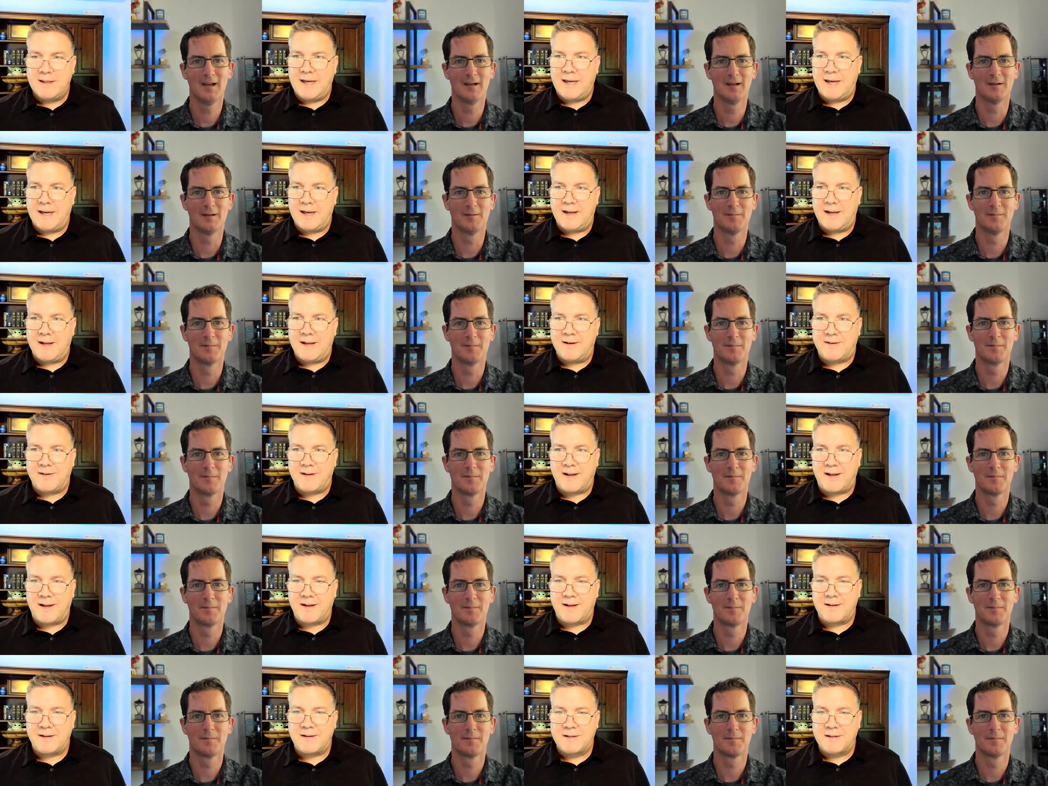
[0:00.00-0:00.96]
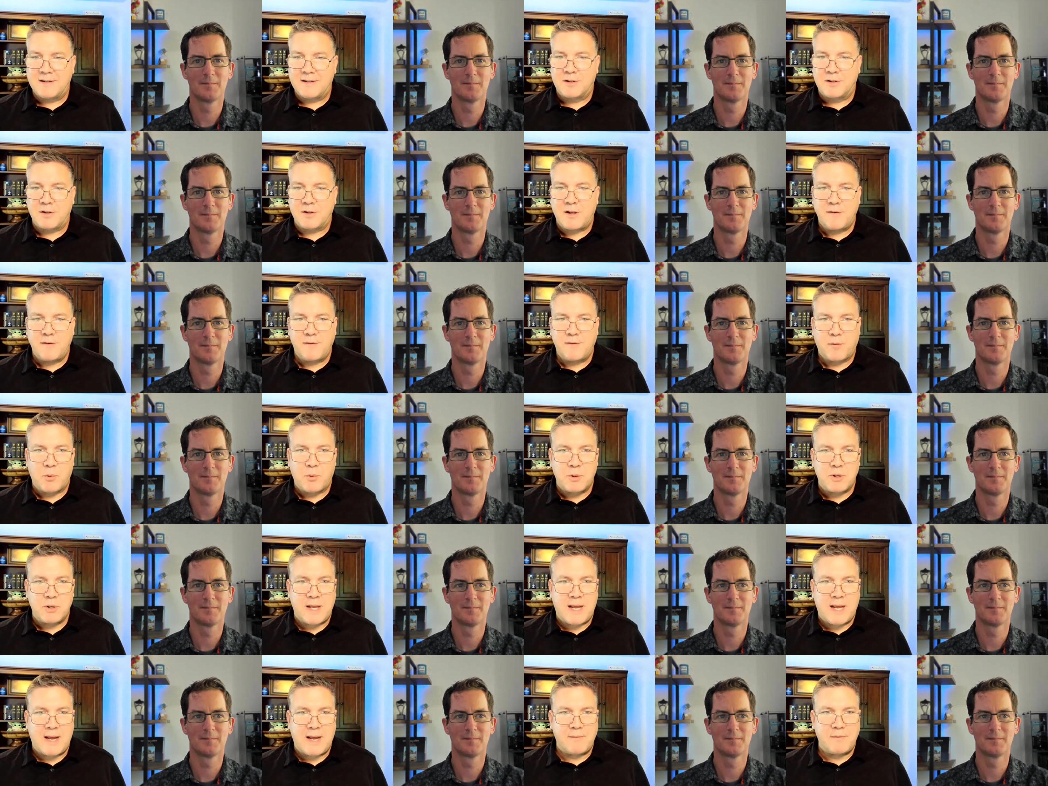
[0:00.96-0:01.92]
Speaker 1: Yeah. And uh, looking
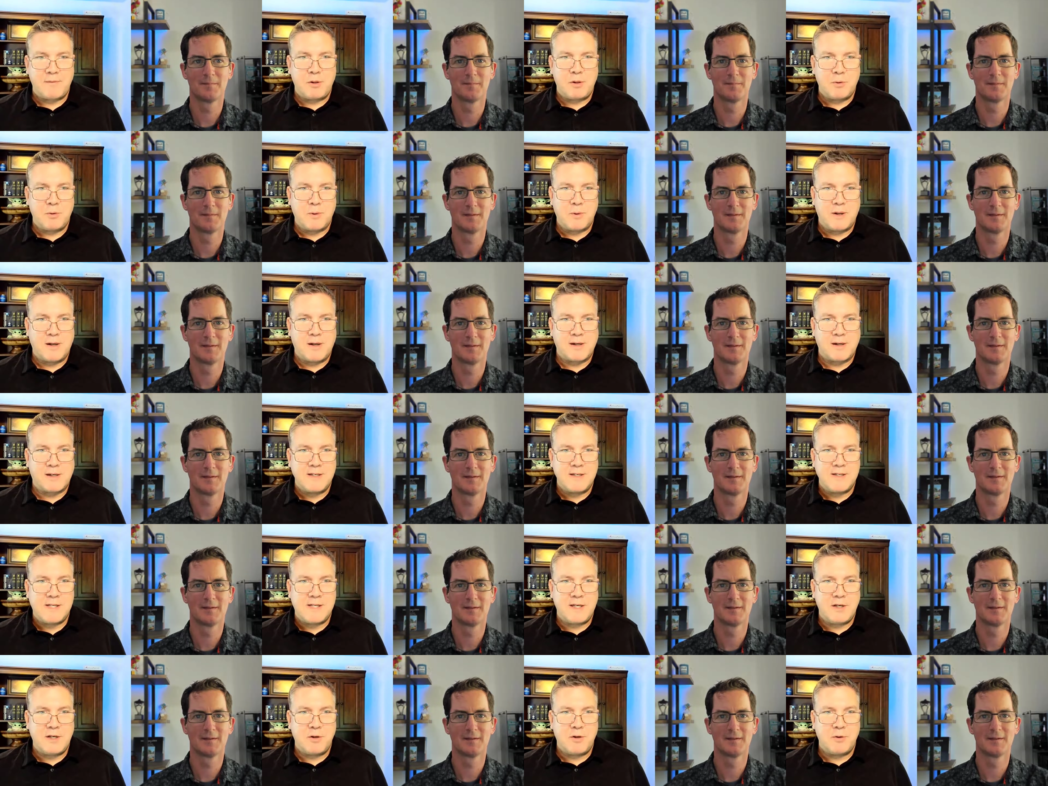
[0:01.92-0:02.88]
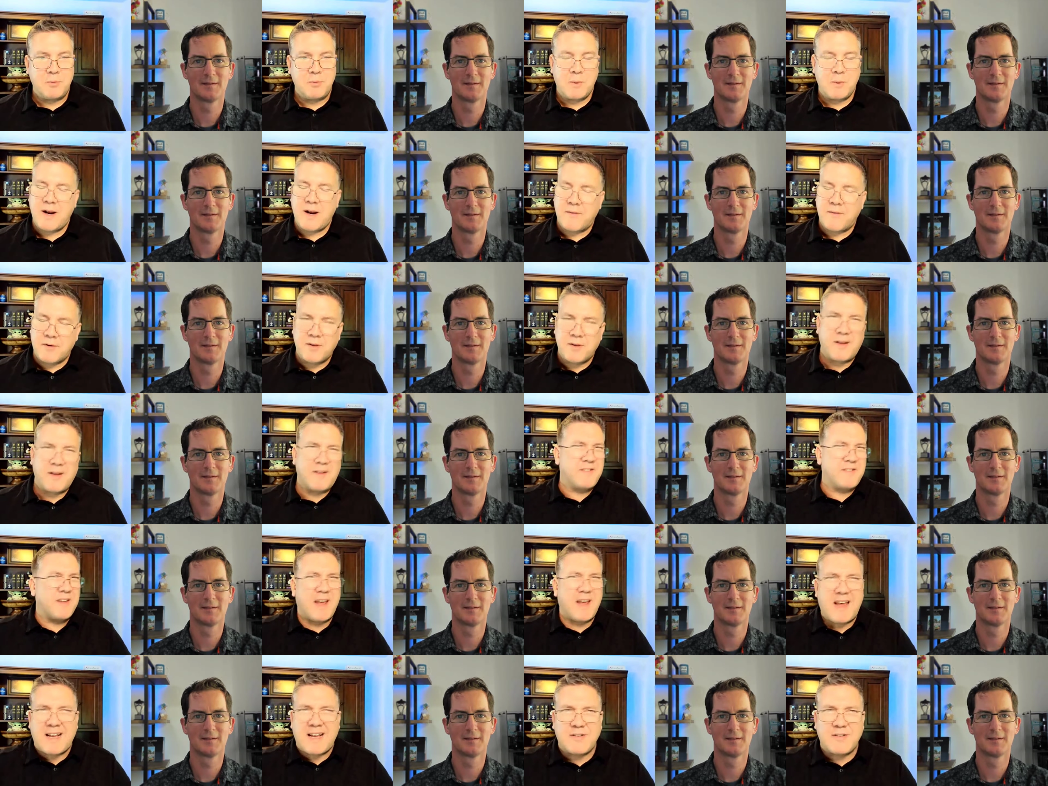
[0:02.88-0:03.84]
forward to have you uh, continue whenever,
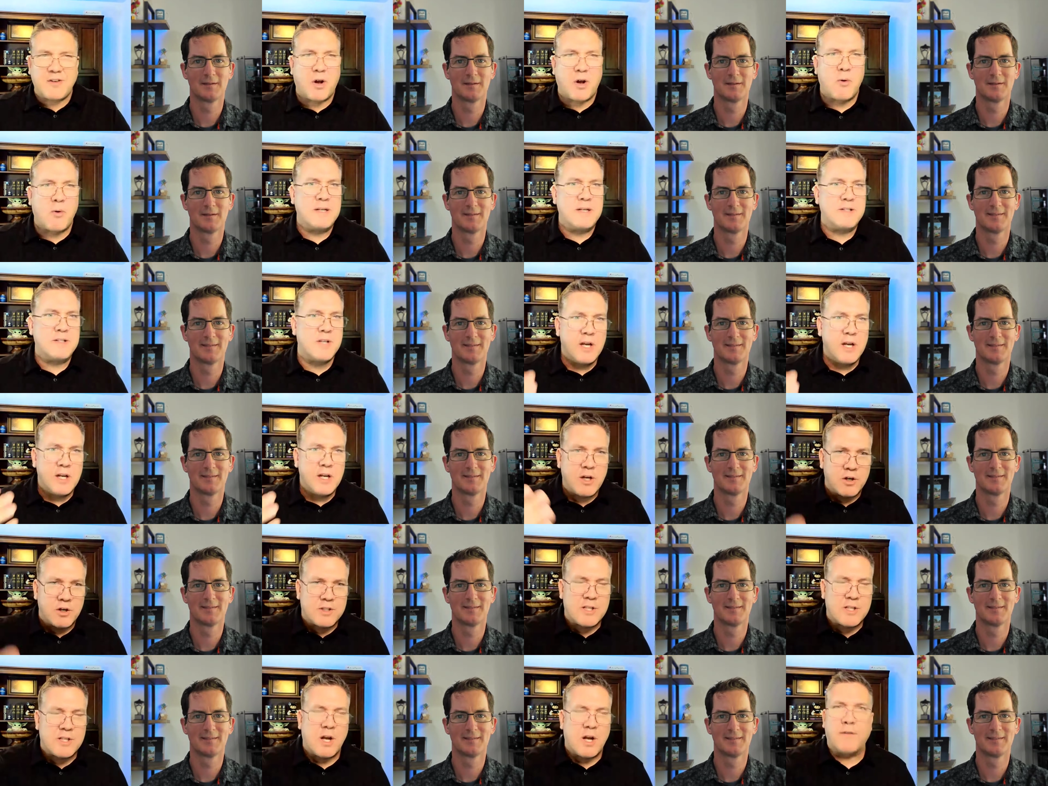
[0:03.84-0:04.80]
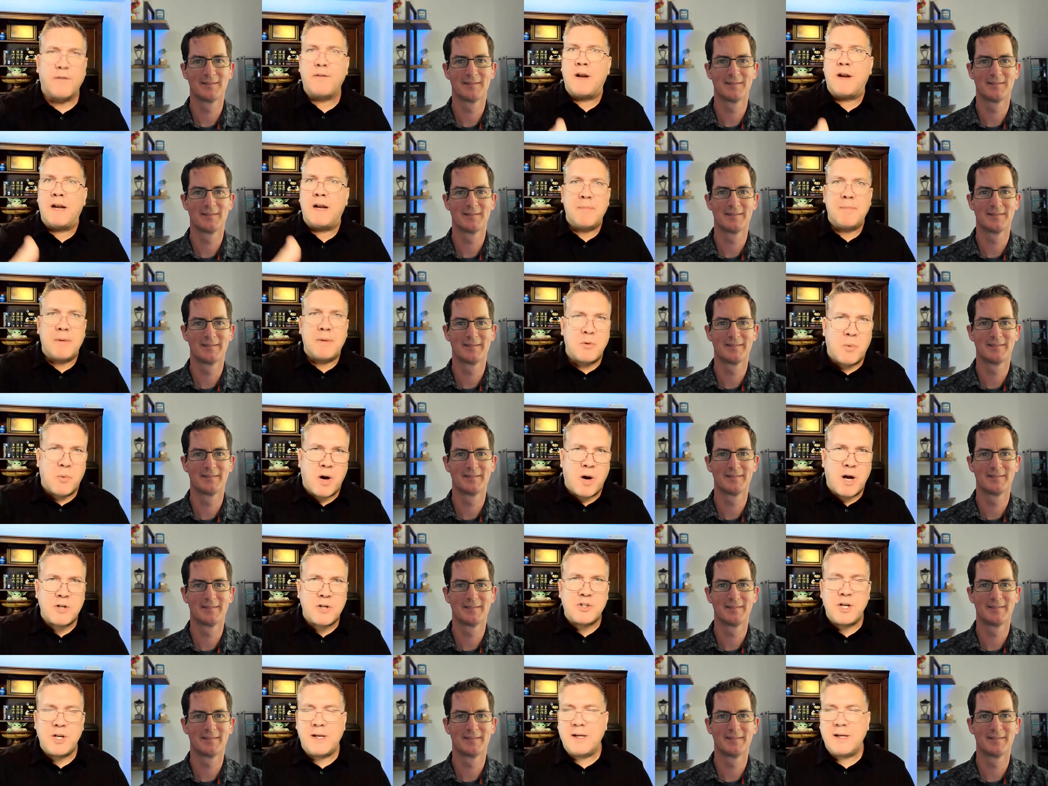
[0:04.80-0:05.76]
as, as always, yourself, anybody
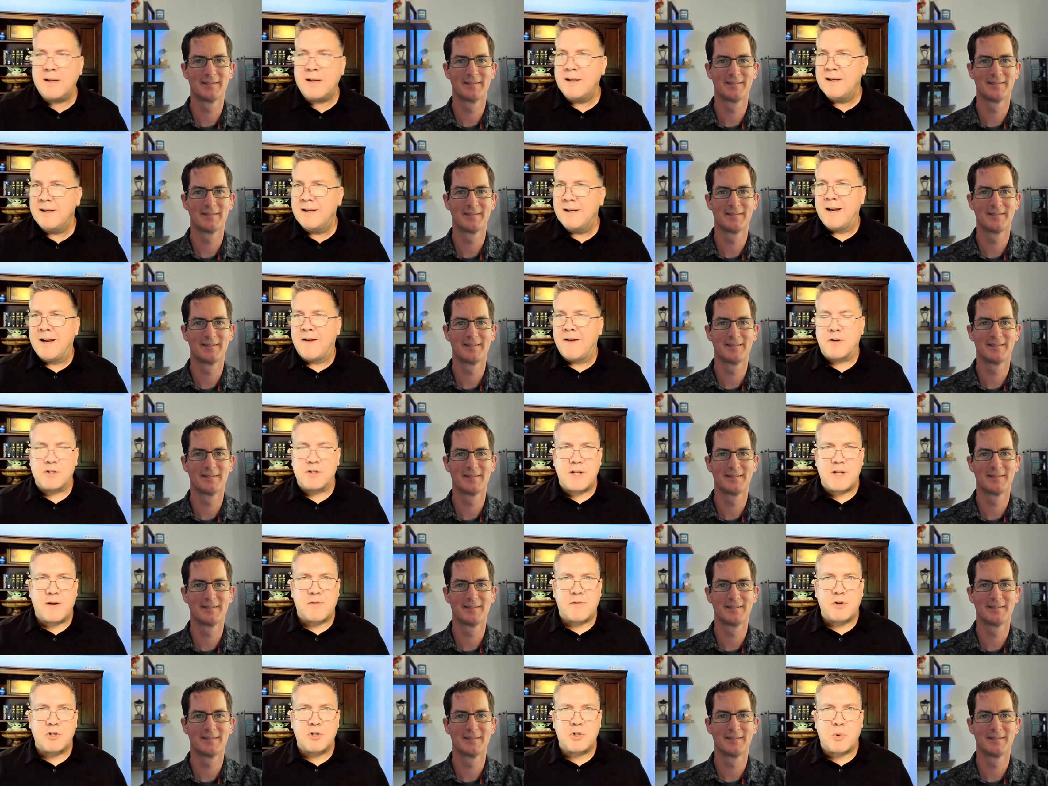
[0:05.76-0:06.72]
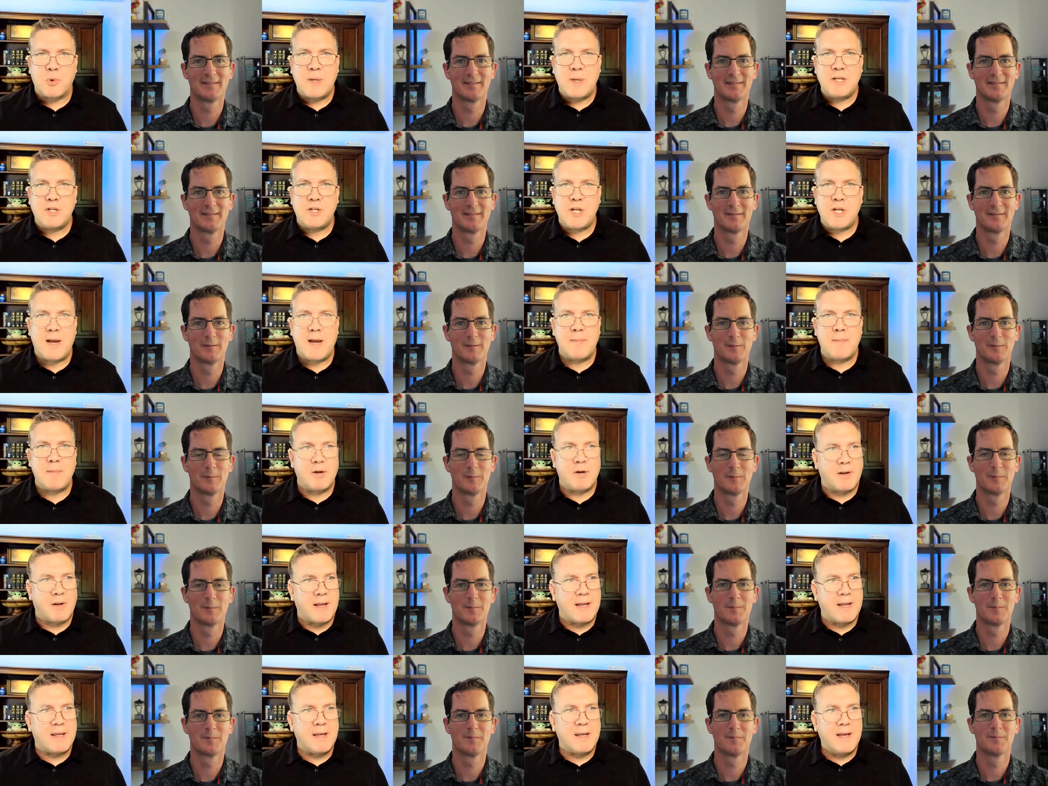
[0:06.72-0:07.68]
watching, if there's ever a Tweet Jam and
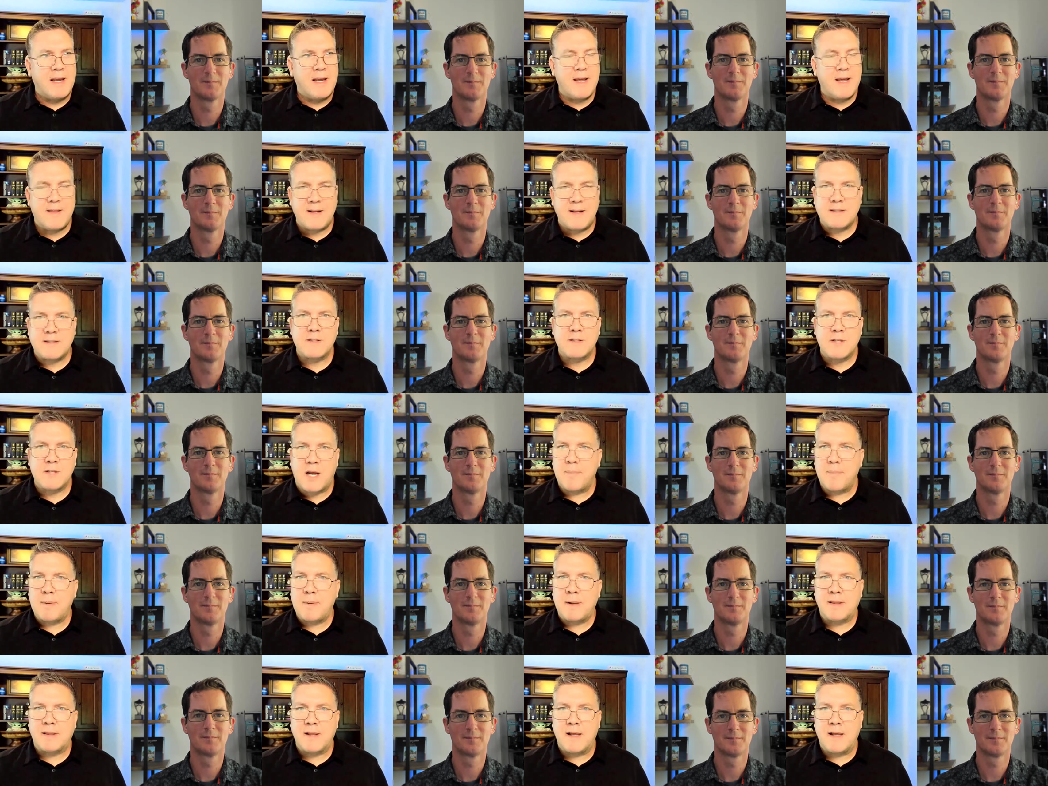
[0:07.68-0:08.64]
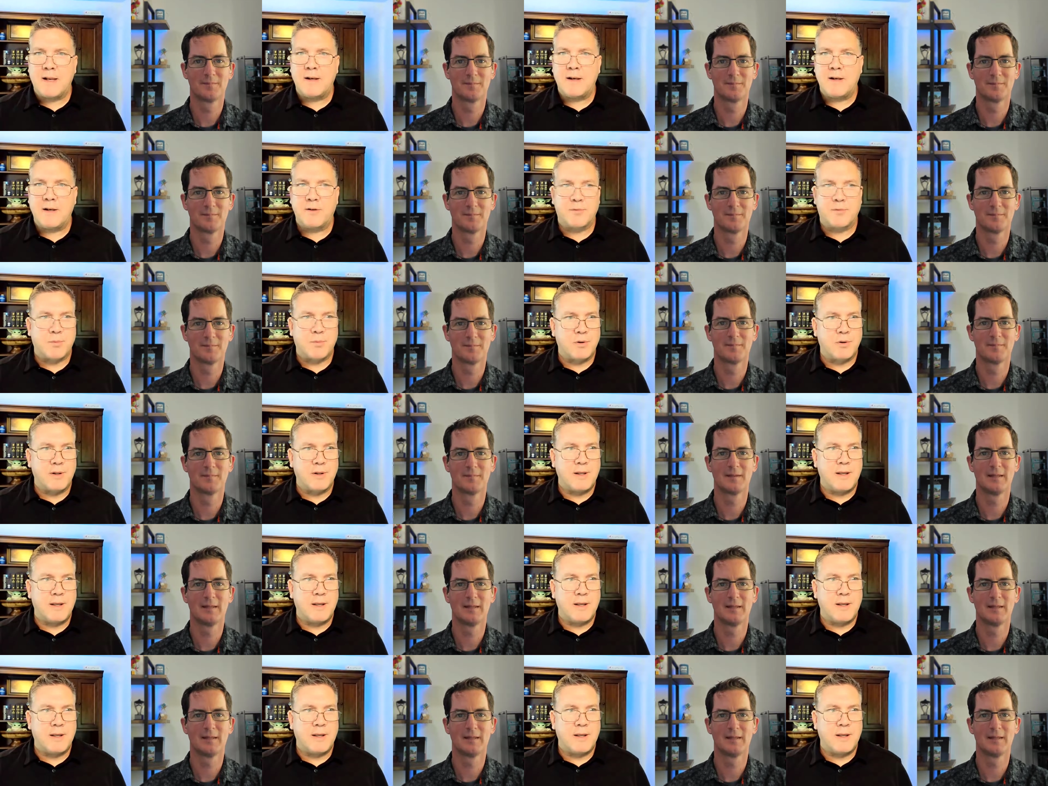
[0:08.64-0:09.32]
you're like, hey, that's a topic that is